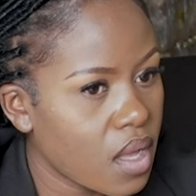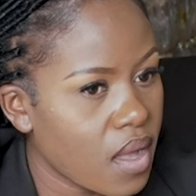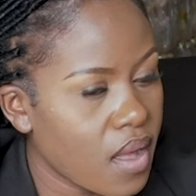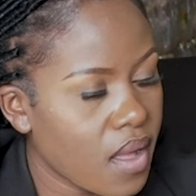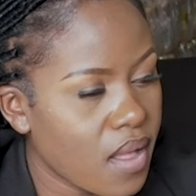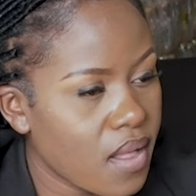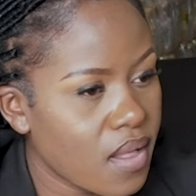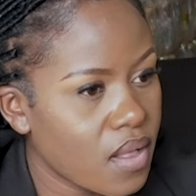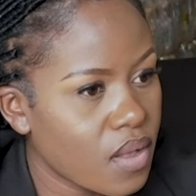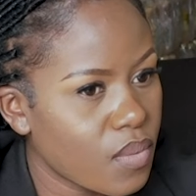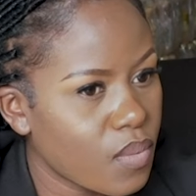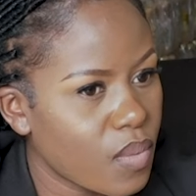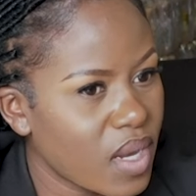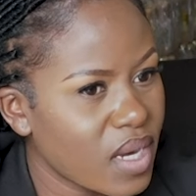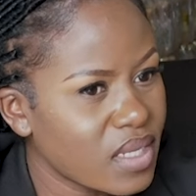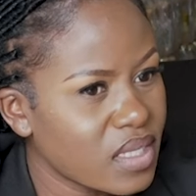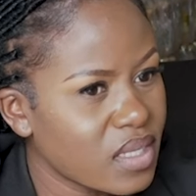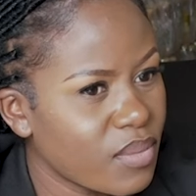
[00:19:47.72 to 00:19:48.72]

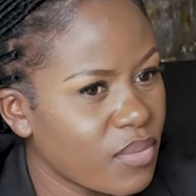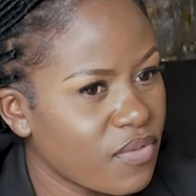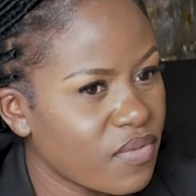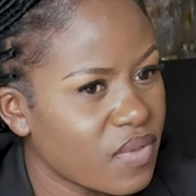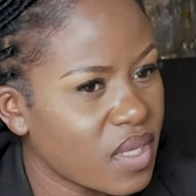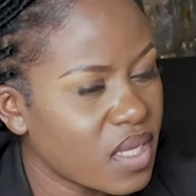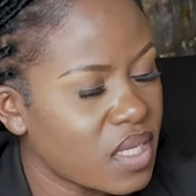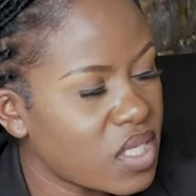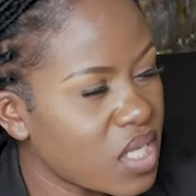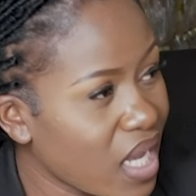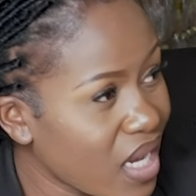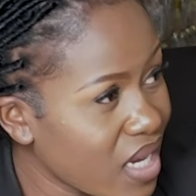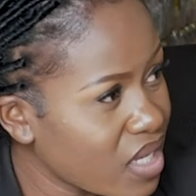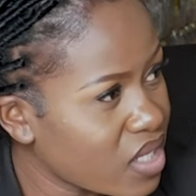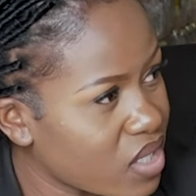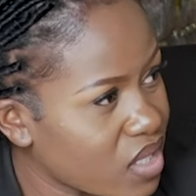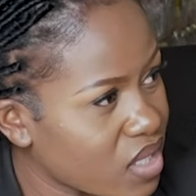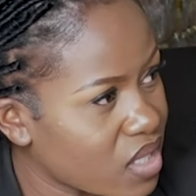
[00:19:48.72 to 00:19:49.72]
What are some of the
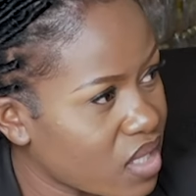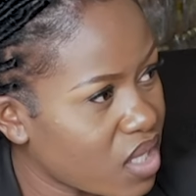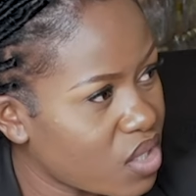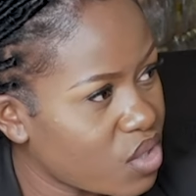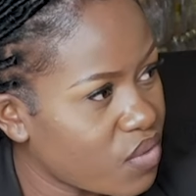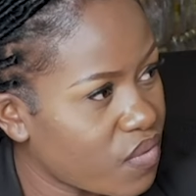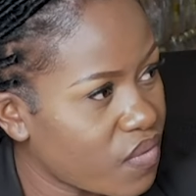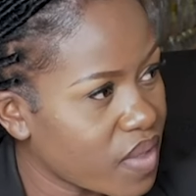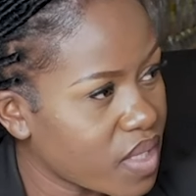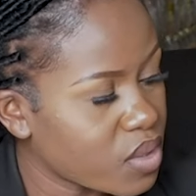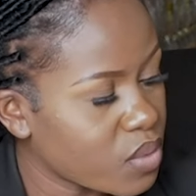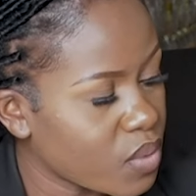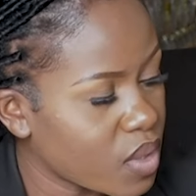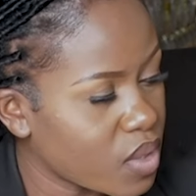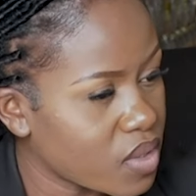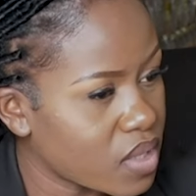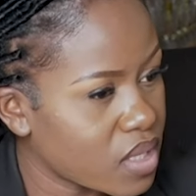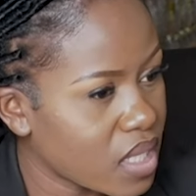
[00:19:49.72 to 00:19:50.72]
challenges that you faced
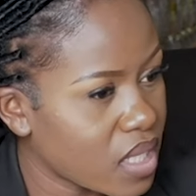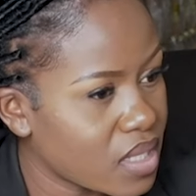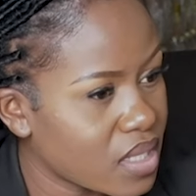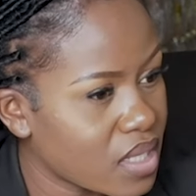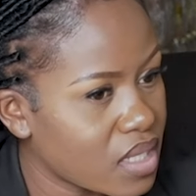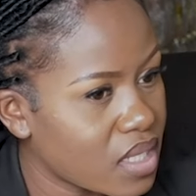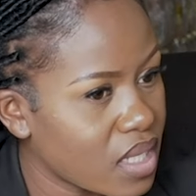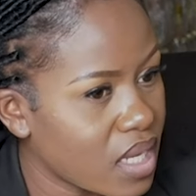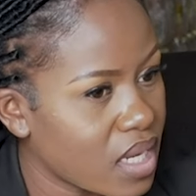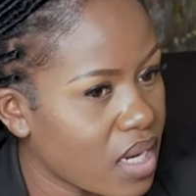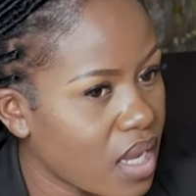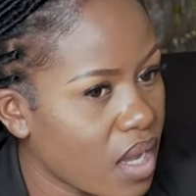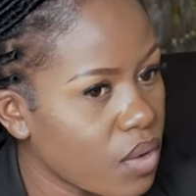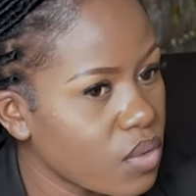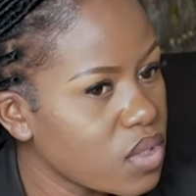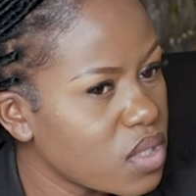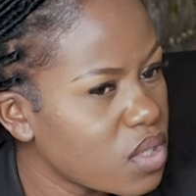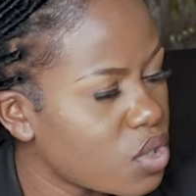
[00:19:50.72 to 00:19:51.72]
when you started, and
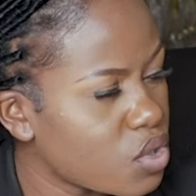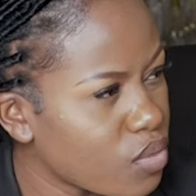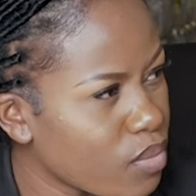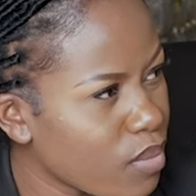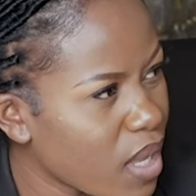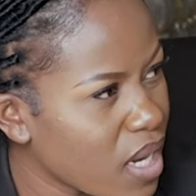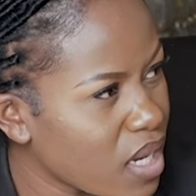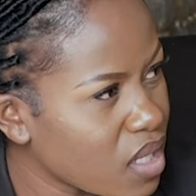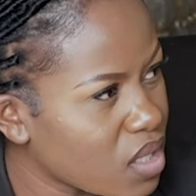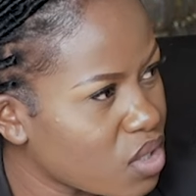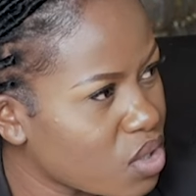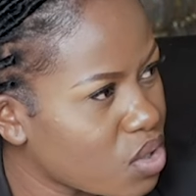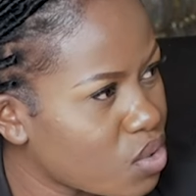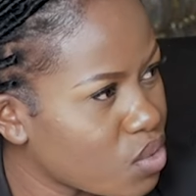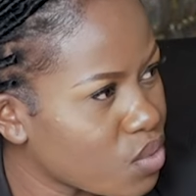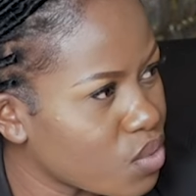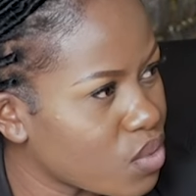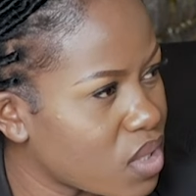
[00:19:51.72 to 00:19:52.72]
how did you manage
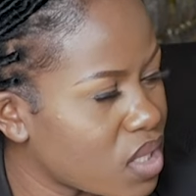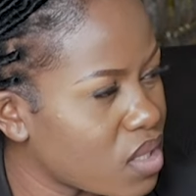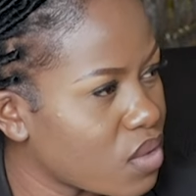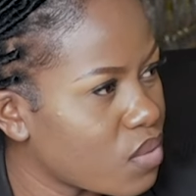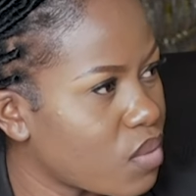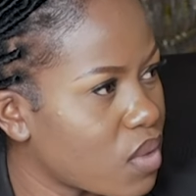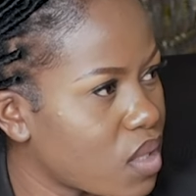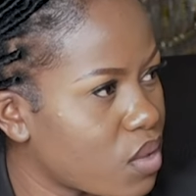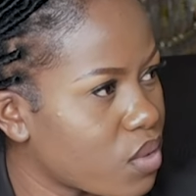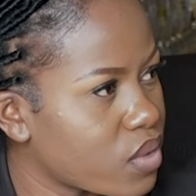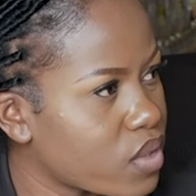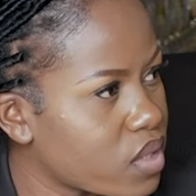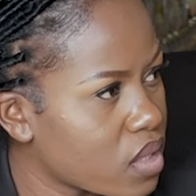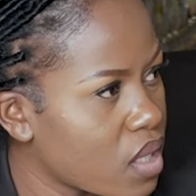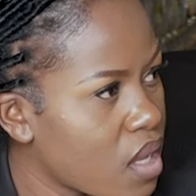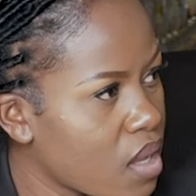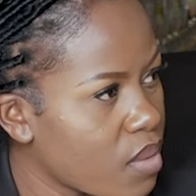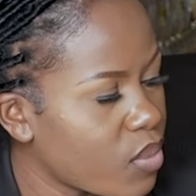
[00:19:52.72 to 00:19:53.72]
to deal with
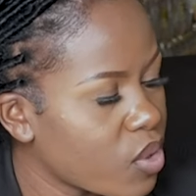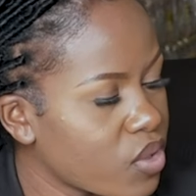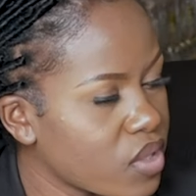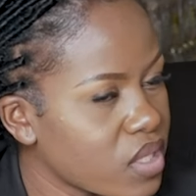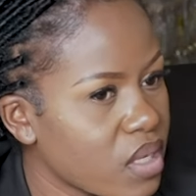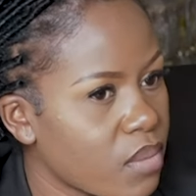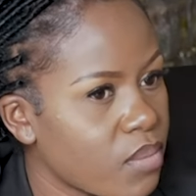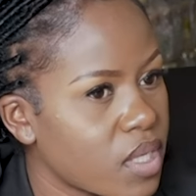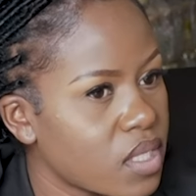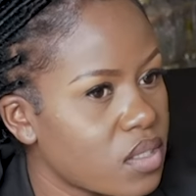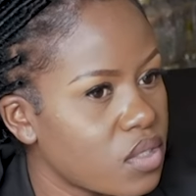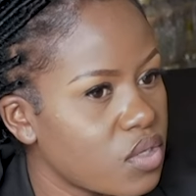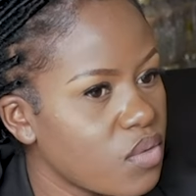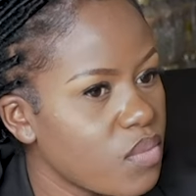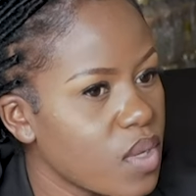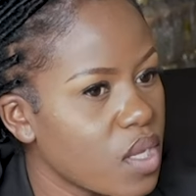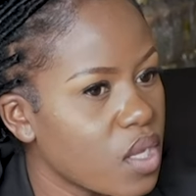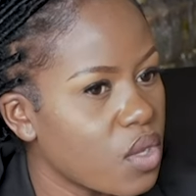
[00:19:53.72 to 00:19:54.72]
those? Because I'm
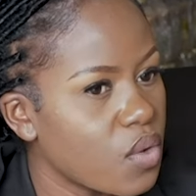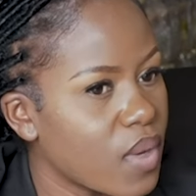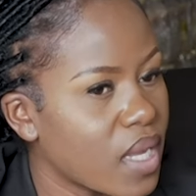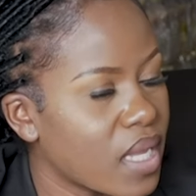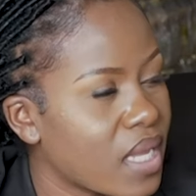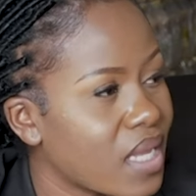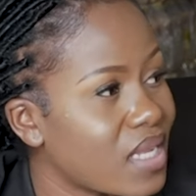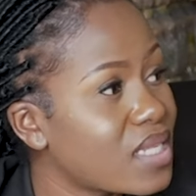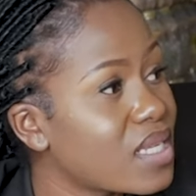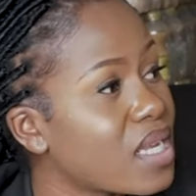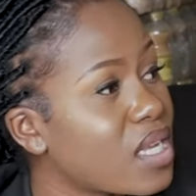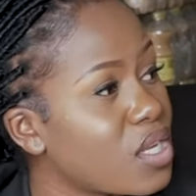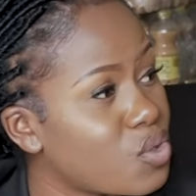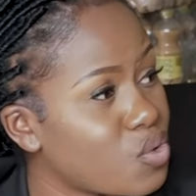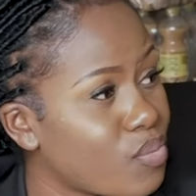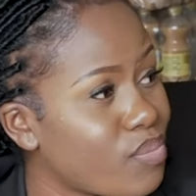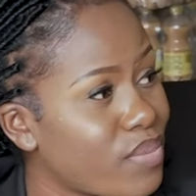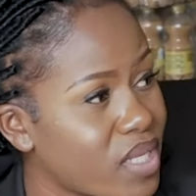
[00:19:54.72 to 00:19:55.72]
assuming you were getting
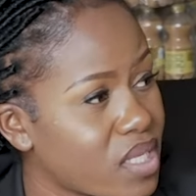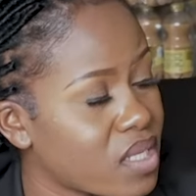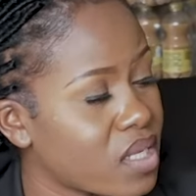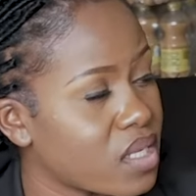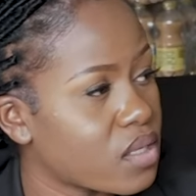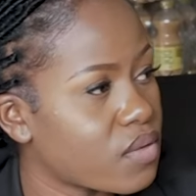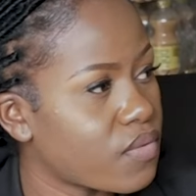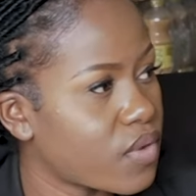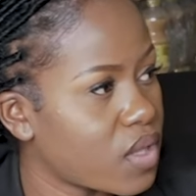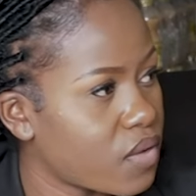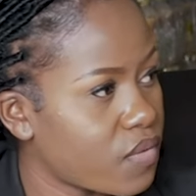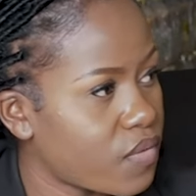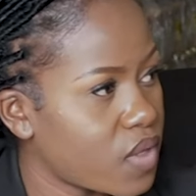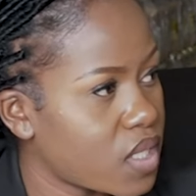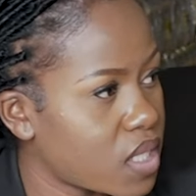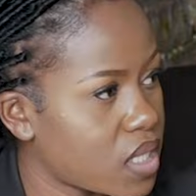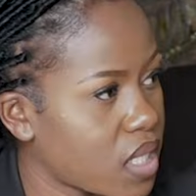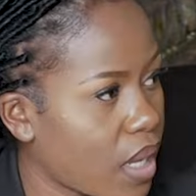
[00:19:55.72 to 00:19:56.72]
into business for the
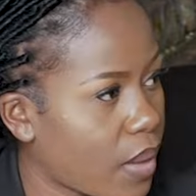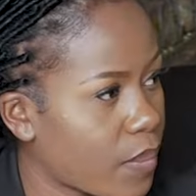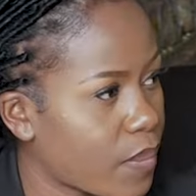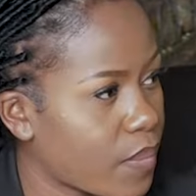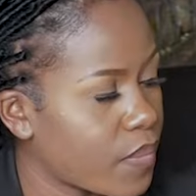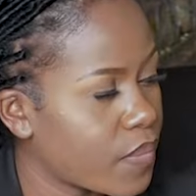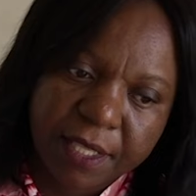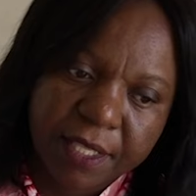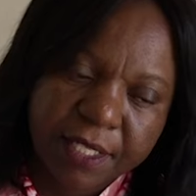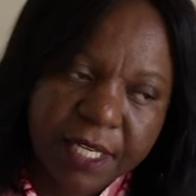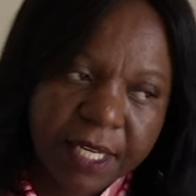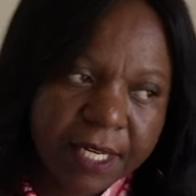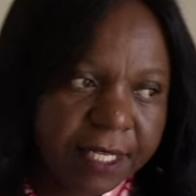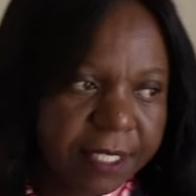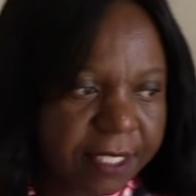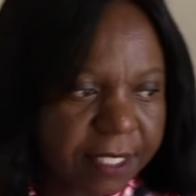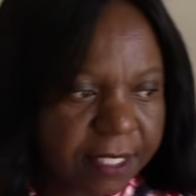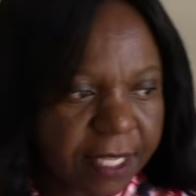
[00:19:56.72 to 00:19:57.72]
first time. The
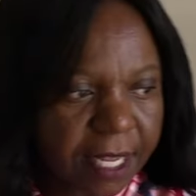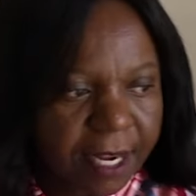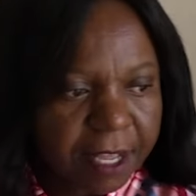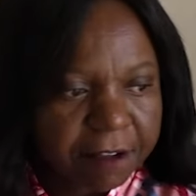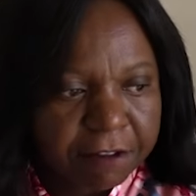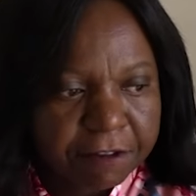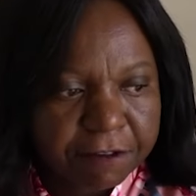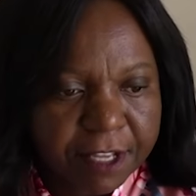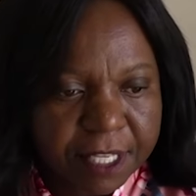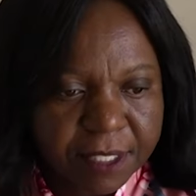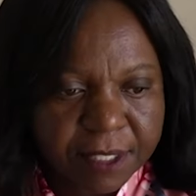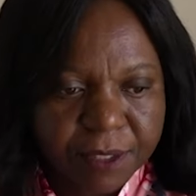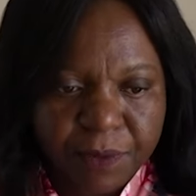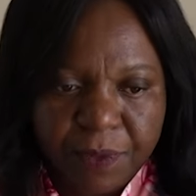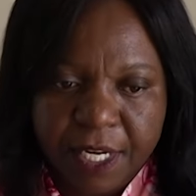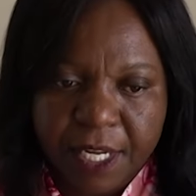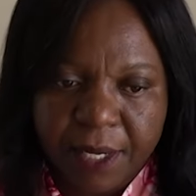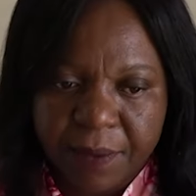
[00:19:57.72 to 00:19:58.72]
challenges that I faced
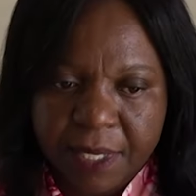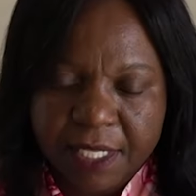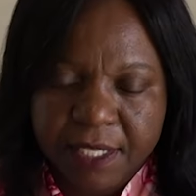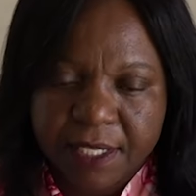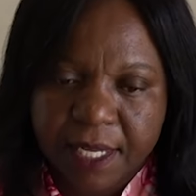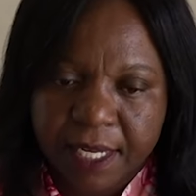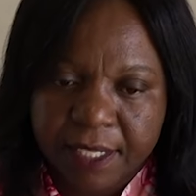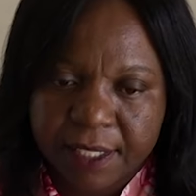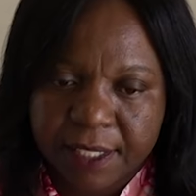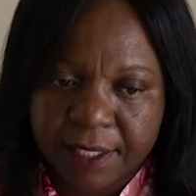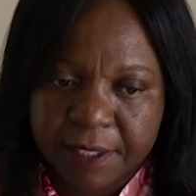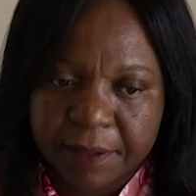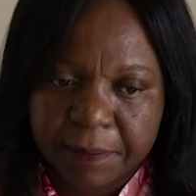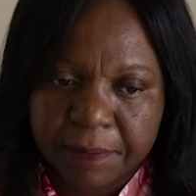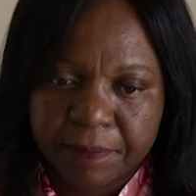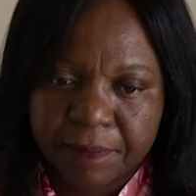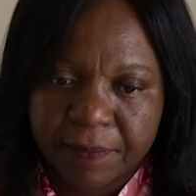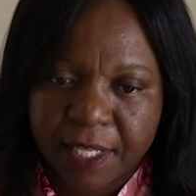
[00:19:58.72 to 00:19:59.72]
when I was
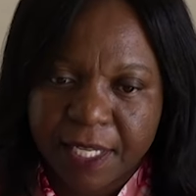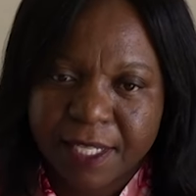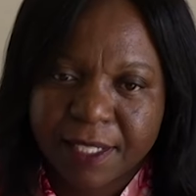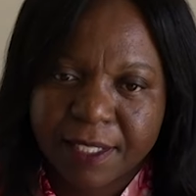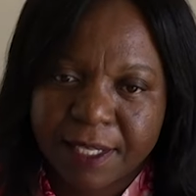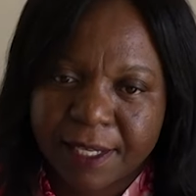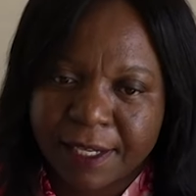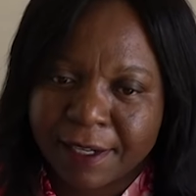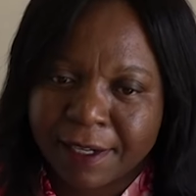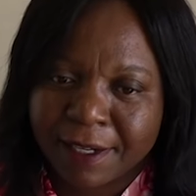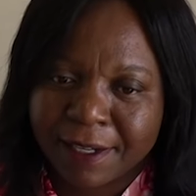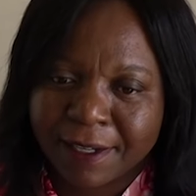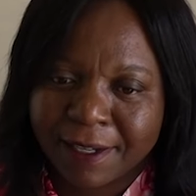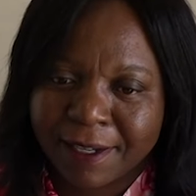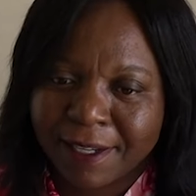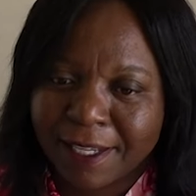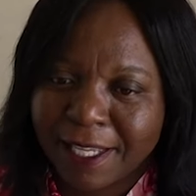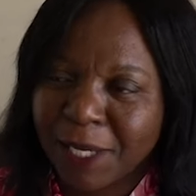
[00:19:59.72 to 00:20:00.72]
starting, it's
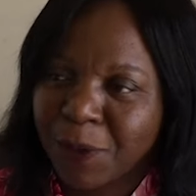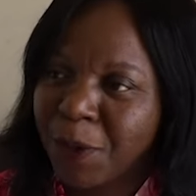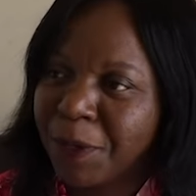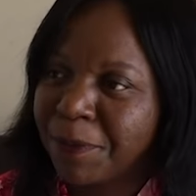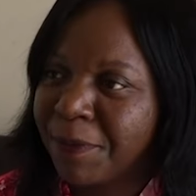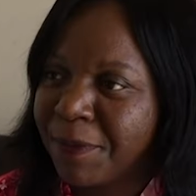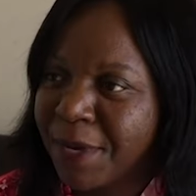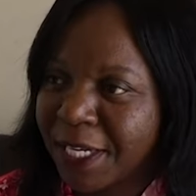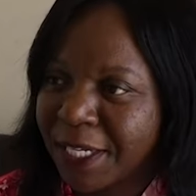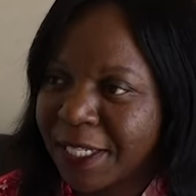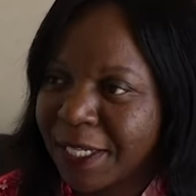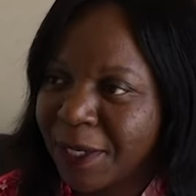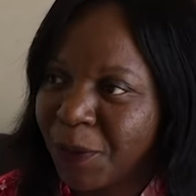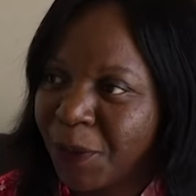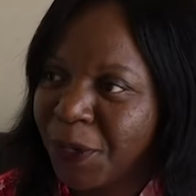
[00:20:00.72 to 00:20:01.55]
equipment.